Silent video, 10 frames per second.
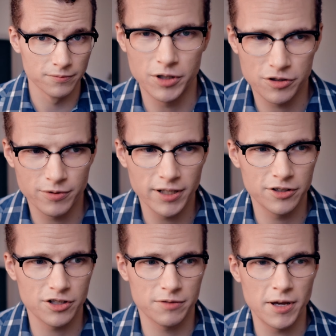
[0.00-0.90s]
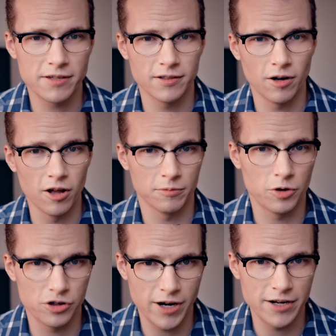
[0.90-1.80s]
which really just makes it all the
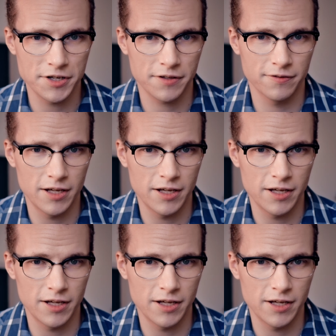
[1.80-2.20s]
more tragic